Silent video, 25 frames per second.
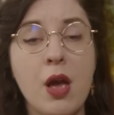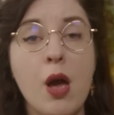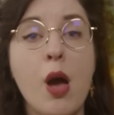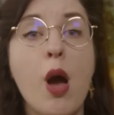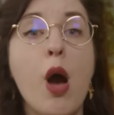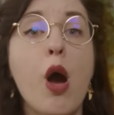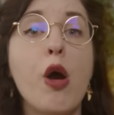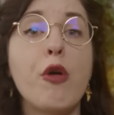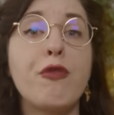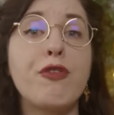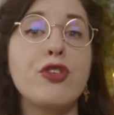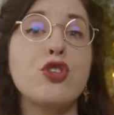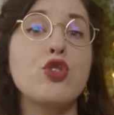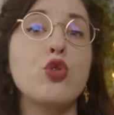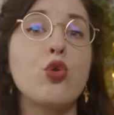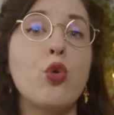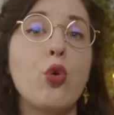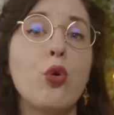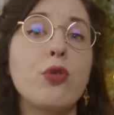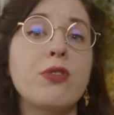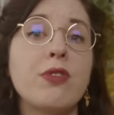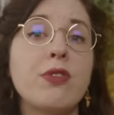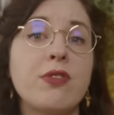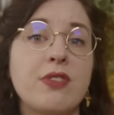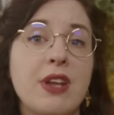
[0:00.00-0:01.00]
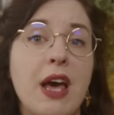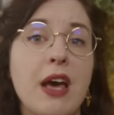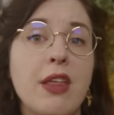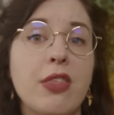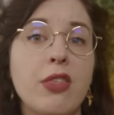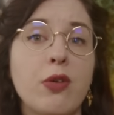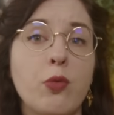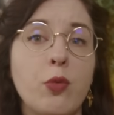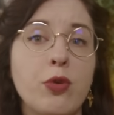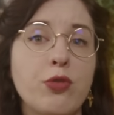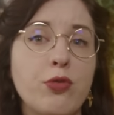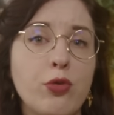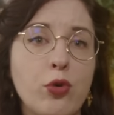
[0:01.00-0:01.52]
Her official cause of death
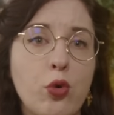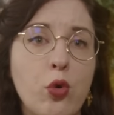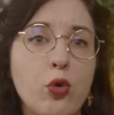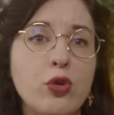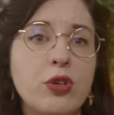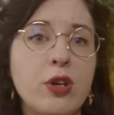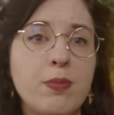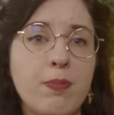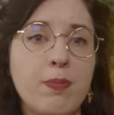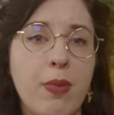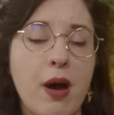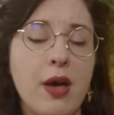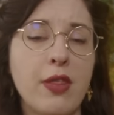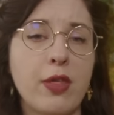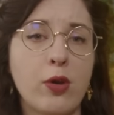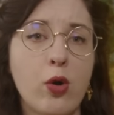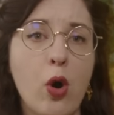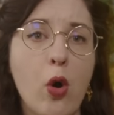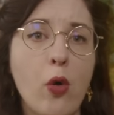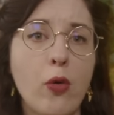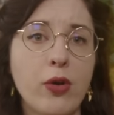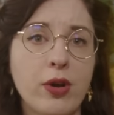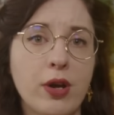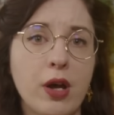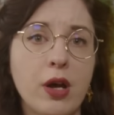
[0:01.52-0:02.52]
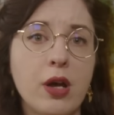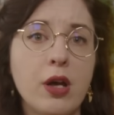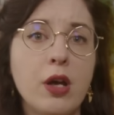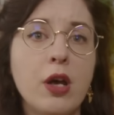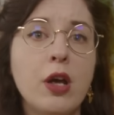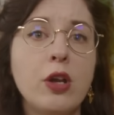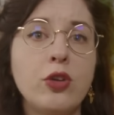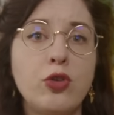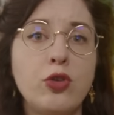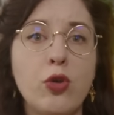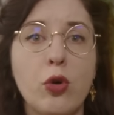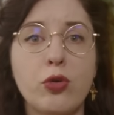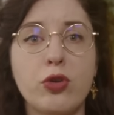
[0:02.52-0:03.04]
was recorded by the coroner,
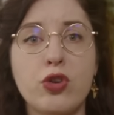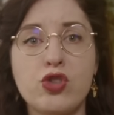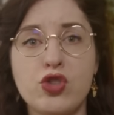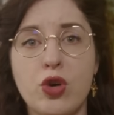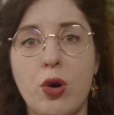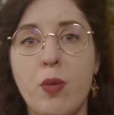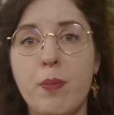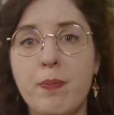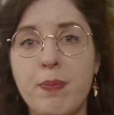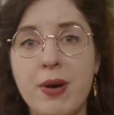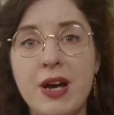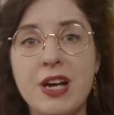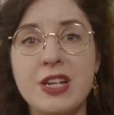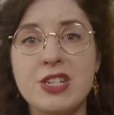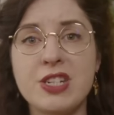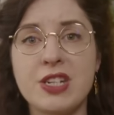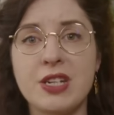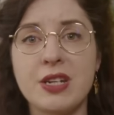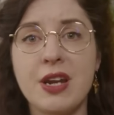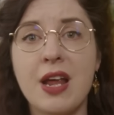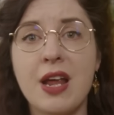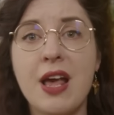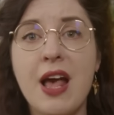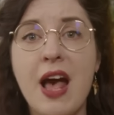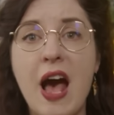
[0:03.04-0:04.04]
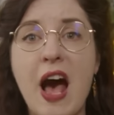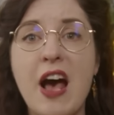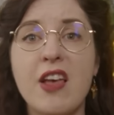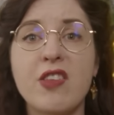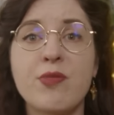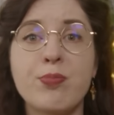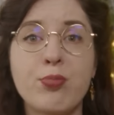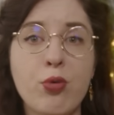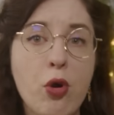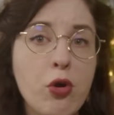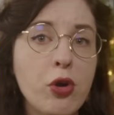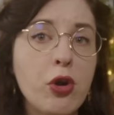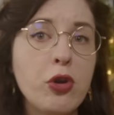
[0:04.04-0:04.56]
Dr. John Burton, as
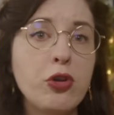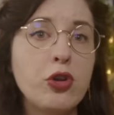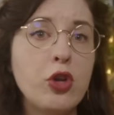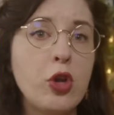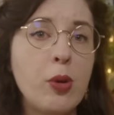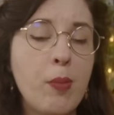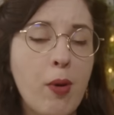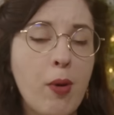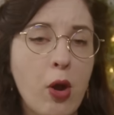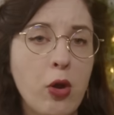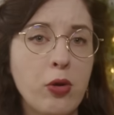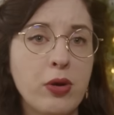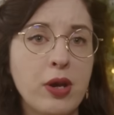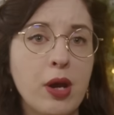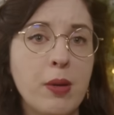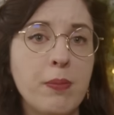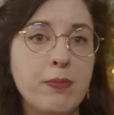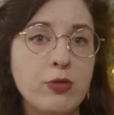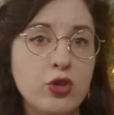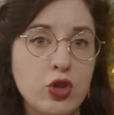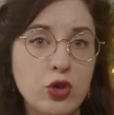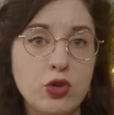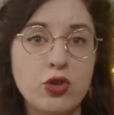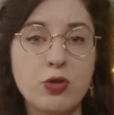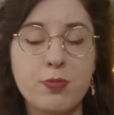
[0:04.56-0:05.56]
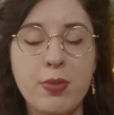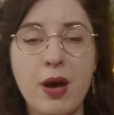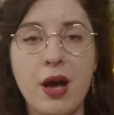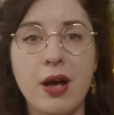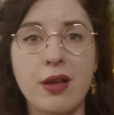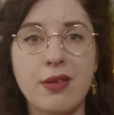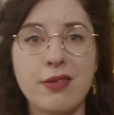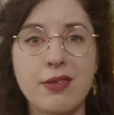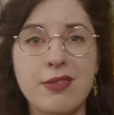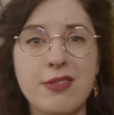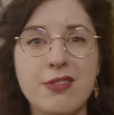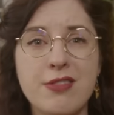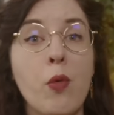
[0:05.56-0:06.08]
bronchopneumonia due to
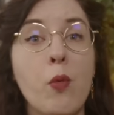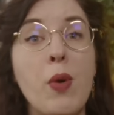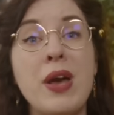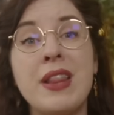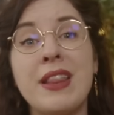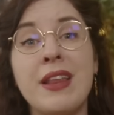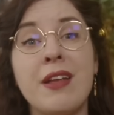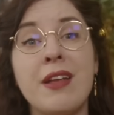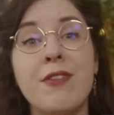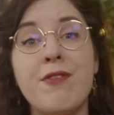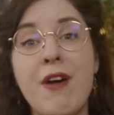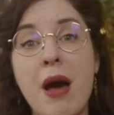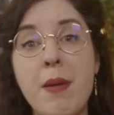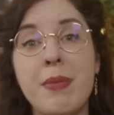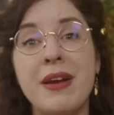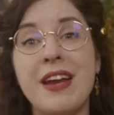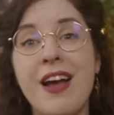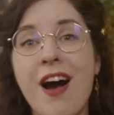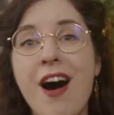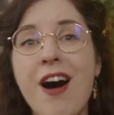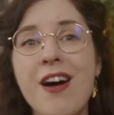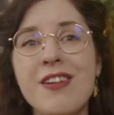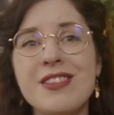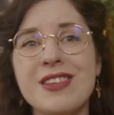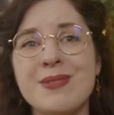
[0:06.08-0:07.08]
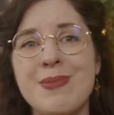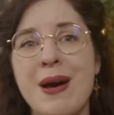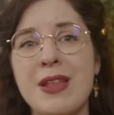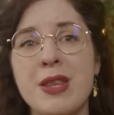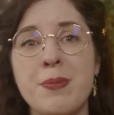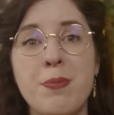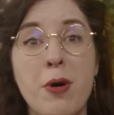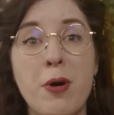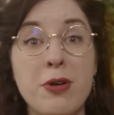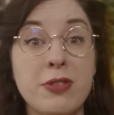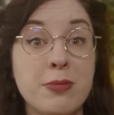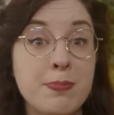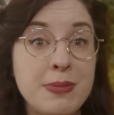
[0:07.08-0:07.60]
burns. When the family asked about the
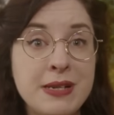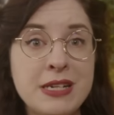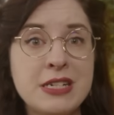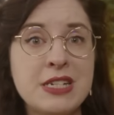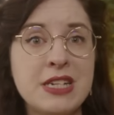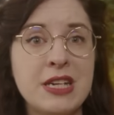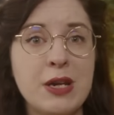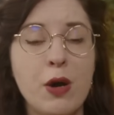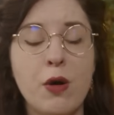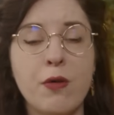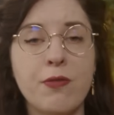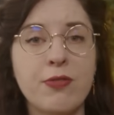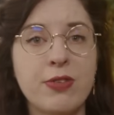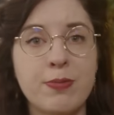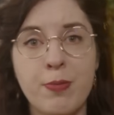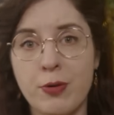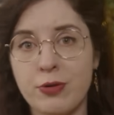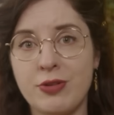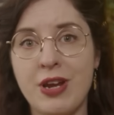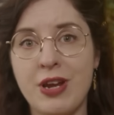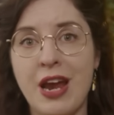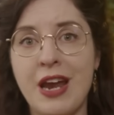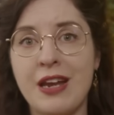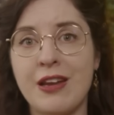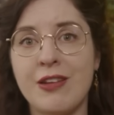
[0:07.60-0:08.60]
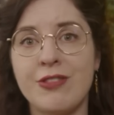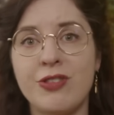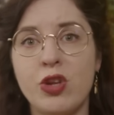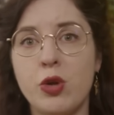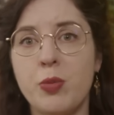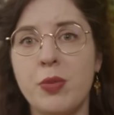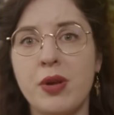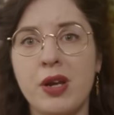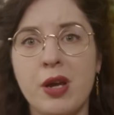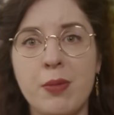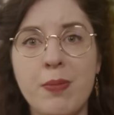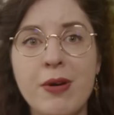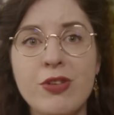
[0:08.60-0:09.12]
possibility of spontaneous
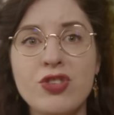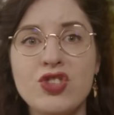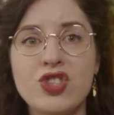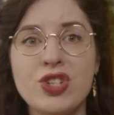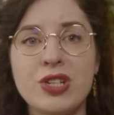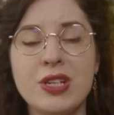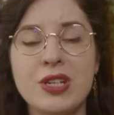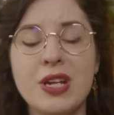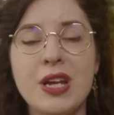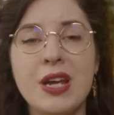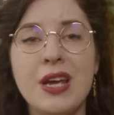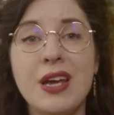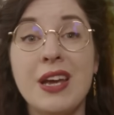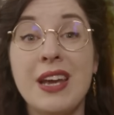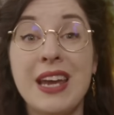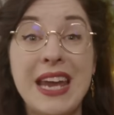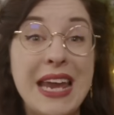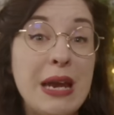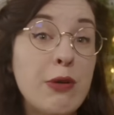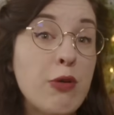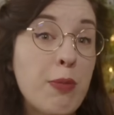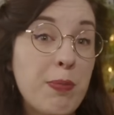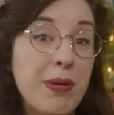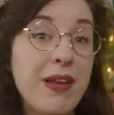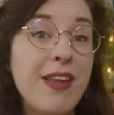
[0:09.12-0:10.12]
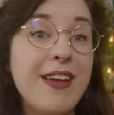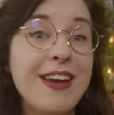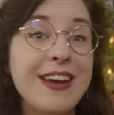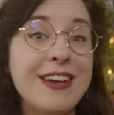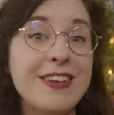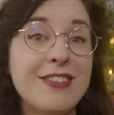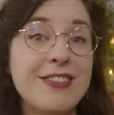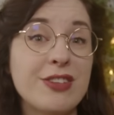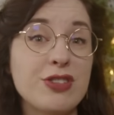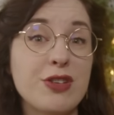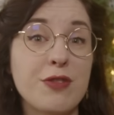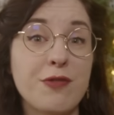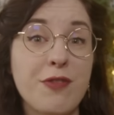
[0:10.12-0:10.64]
human combustion, he replied
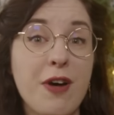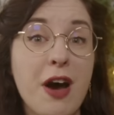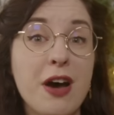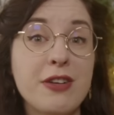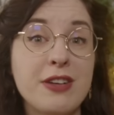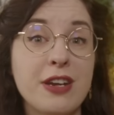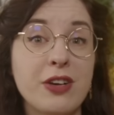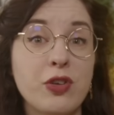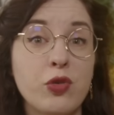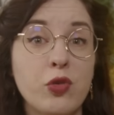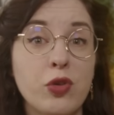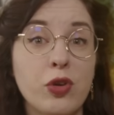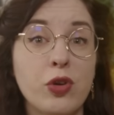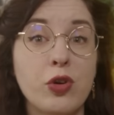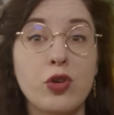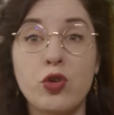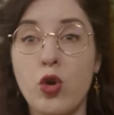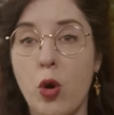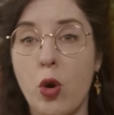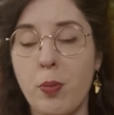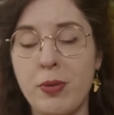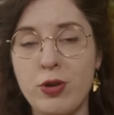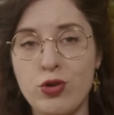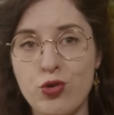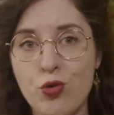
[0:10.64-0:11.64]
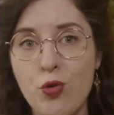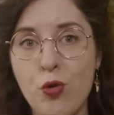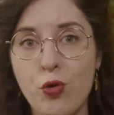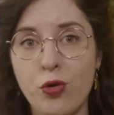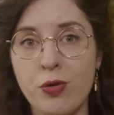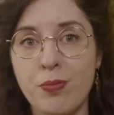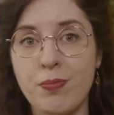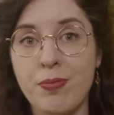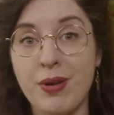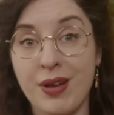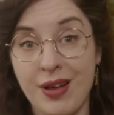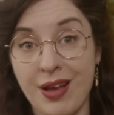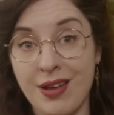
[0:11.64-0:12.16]
such a verdict could not be drawn
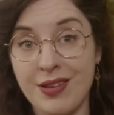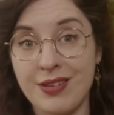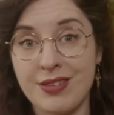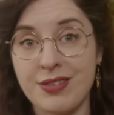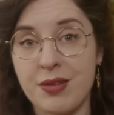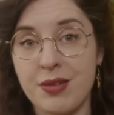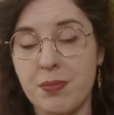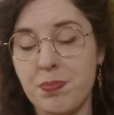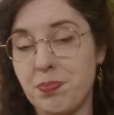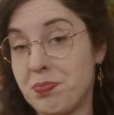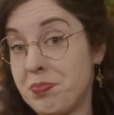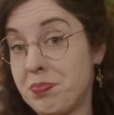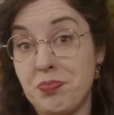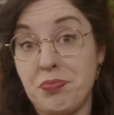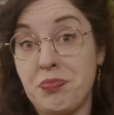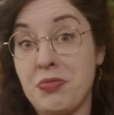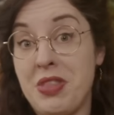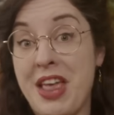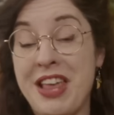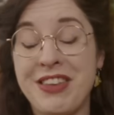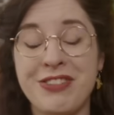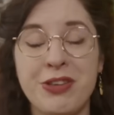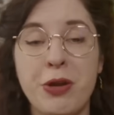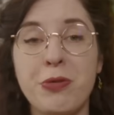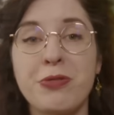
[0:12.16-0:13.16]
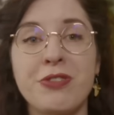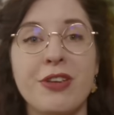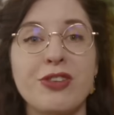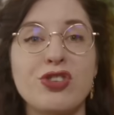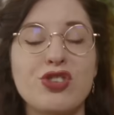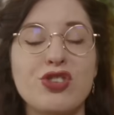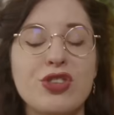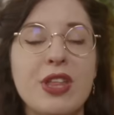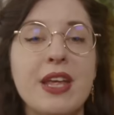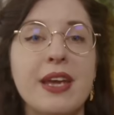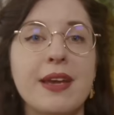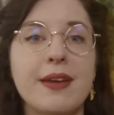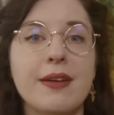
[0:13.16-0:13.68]
because there's no such
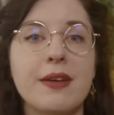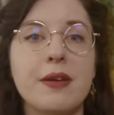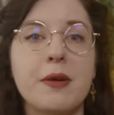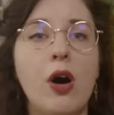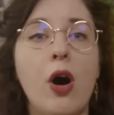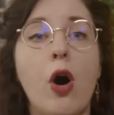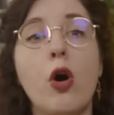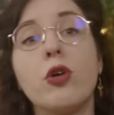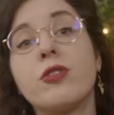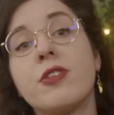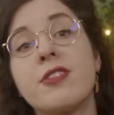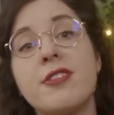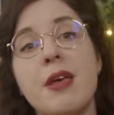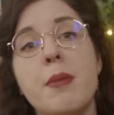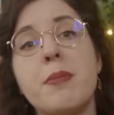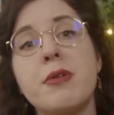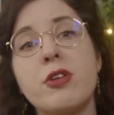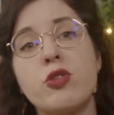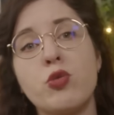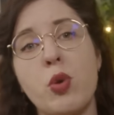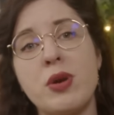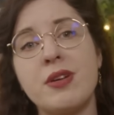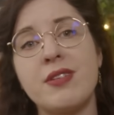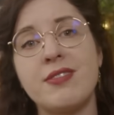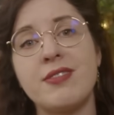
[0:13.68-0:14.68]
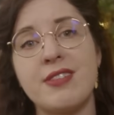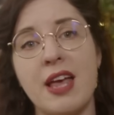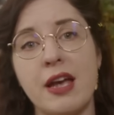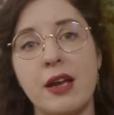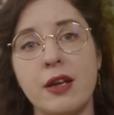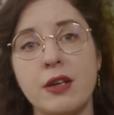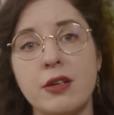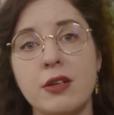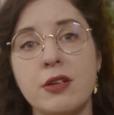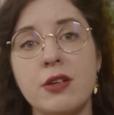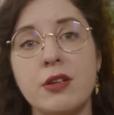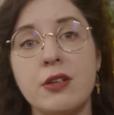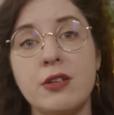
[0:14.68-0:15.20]
thing. On December the
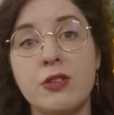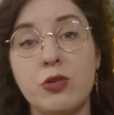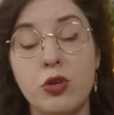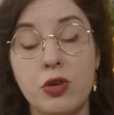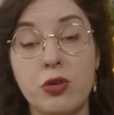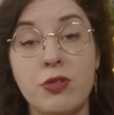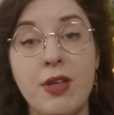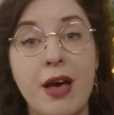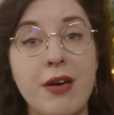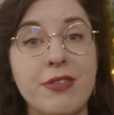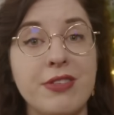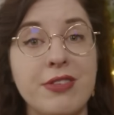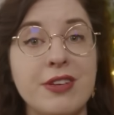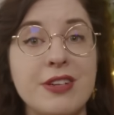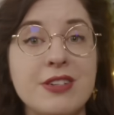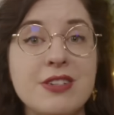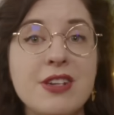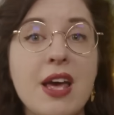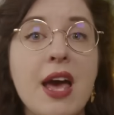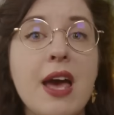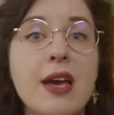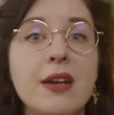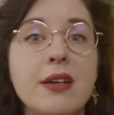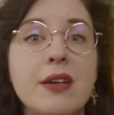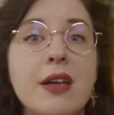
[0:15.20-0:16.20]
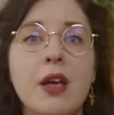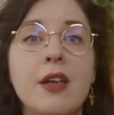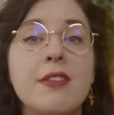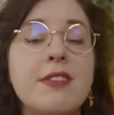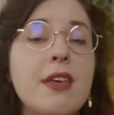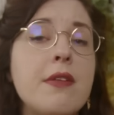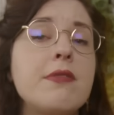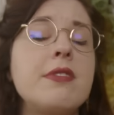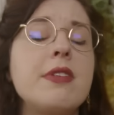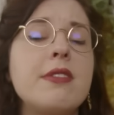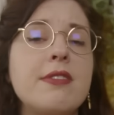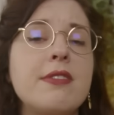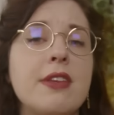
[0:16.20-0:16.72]
22nd, 2010,
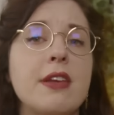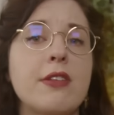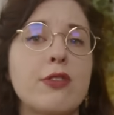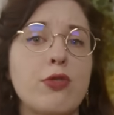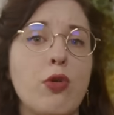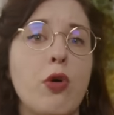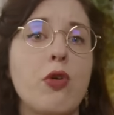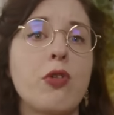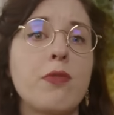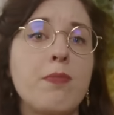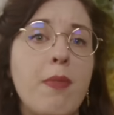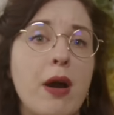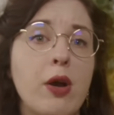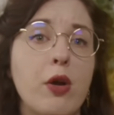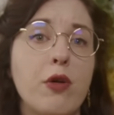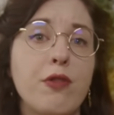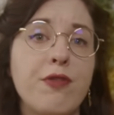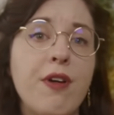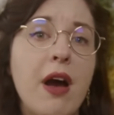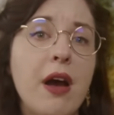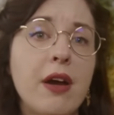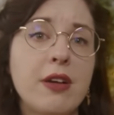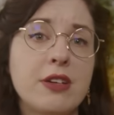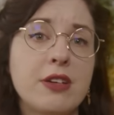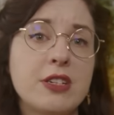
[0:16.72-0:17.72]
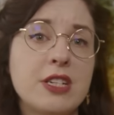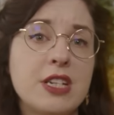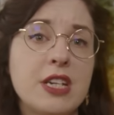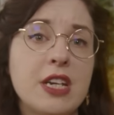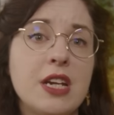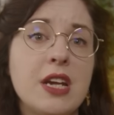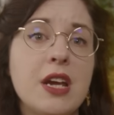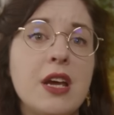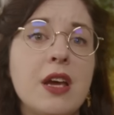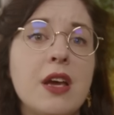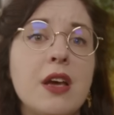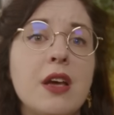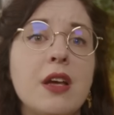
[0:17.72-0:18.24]
76 year old Michael Faherty
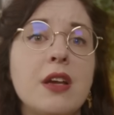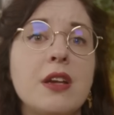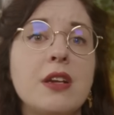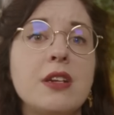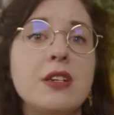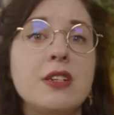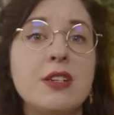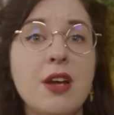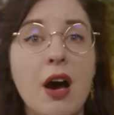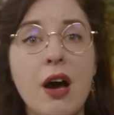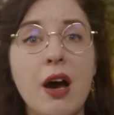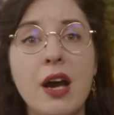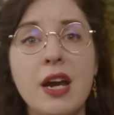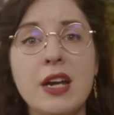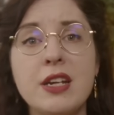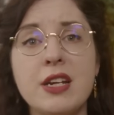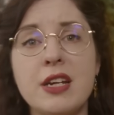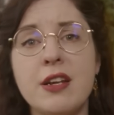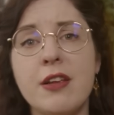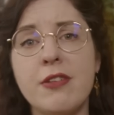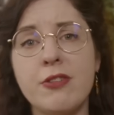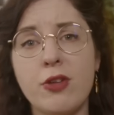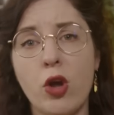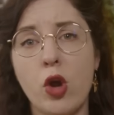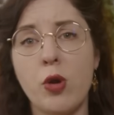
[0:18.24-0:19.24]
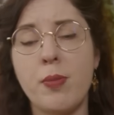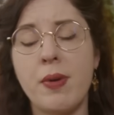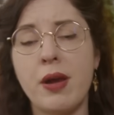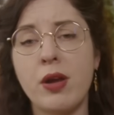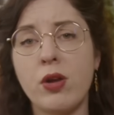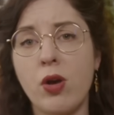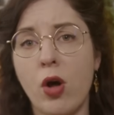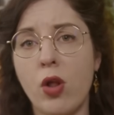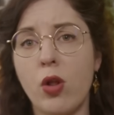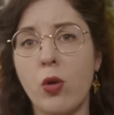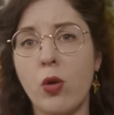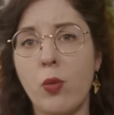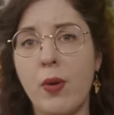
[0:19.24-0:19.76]
died in his home in
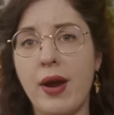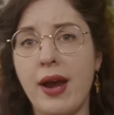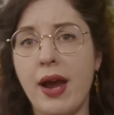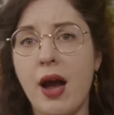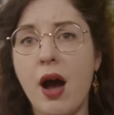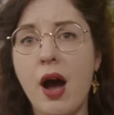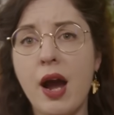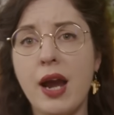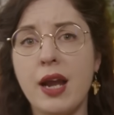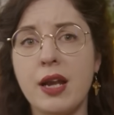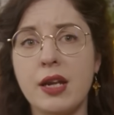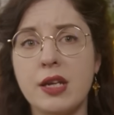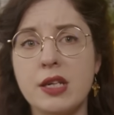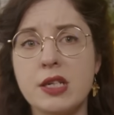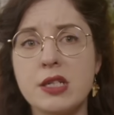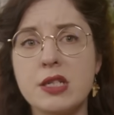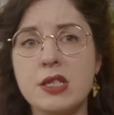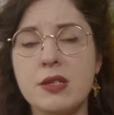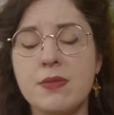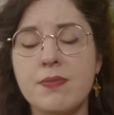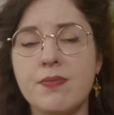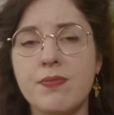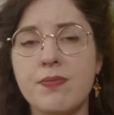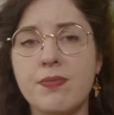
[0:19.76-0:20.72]
Galway, Ireland.